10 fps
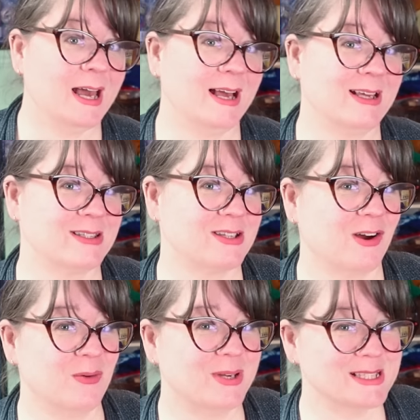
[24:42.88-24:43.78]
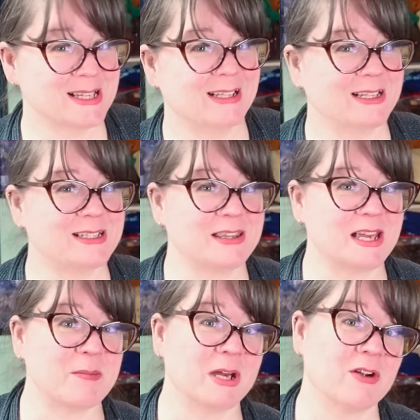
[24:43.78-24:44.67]
As always, I'd like to
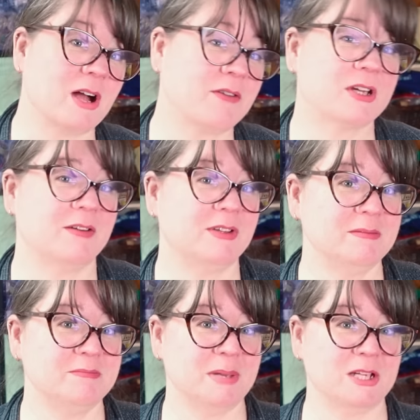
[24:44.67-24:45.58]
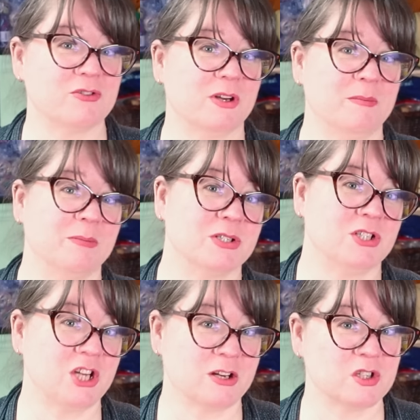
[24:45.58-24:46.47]
thank my Craft Coven, Patreon members
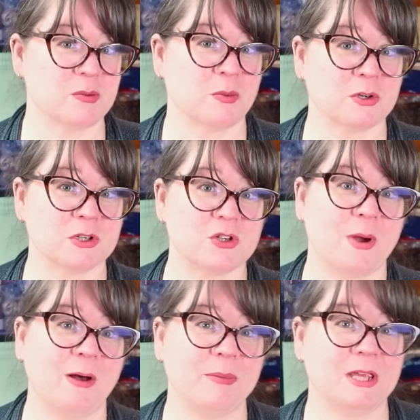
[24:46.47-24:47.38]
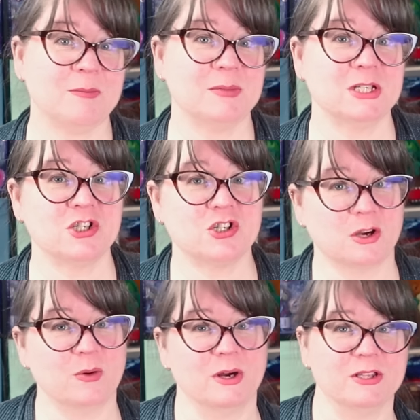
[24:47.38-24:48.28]
and channel supporters who help keep this
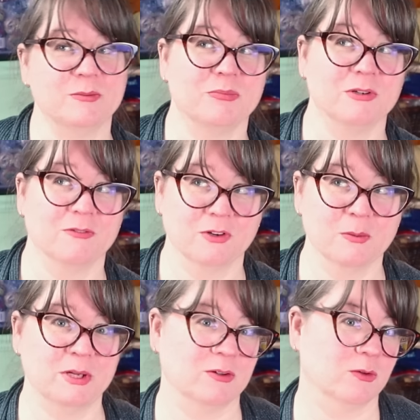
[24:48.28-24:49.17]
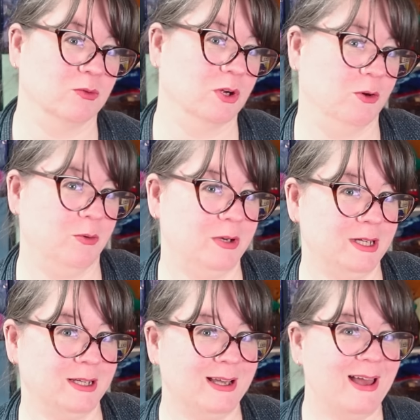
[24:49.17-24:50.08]
show on the proverbial road.
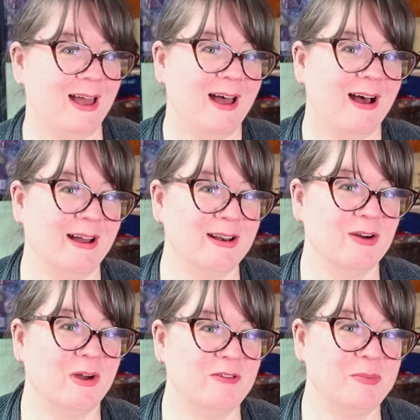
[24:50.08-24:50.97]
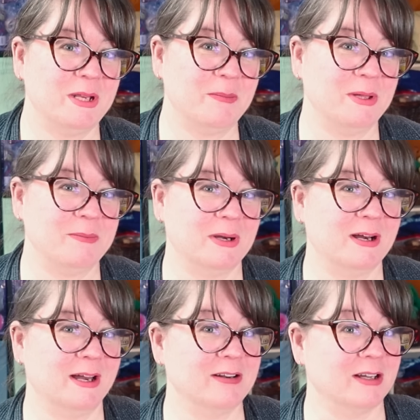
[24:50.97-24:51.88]
I know I've been a bit
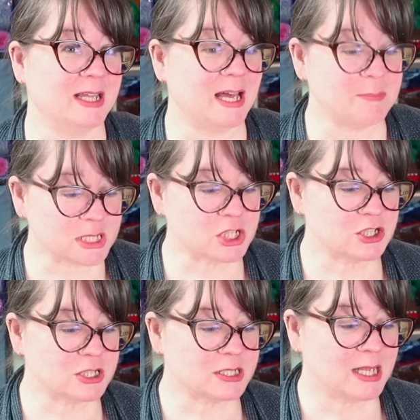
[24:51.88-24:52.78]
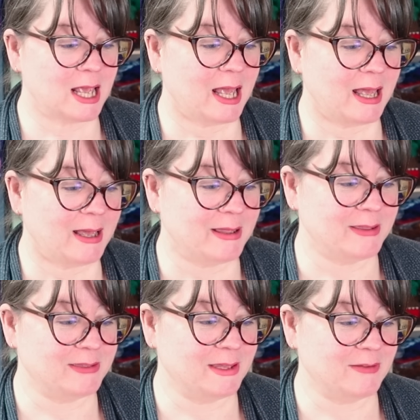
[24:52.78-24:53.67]
behind on cat pictures.
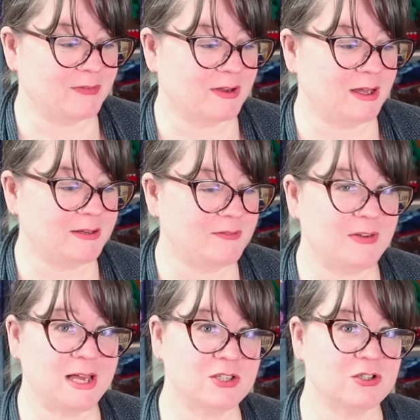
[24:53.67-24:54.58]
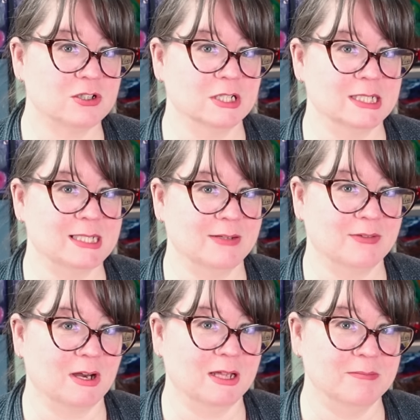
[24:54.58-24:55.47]
They've gotten faster as
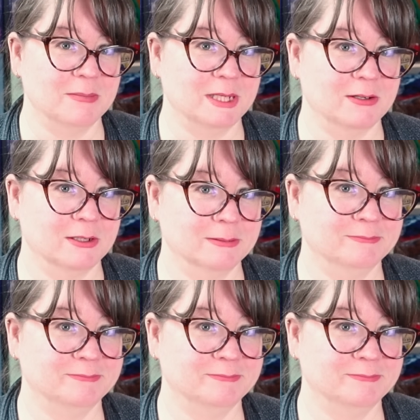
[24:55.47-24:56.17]
they've gotten bigger.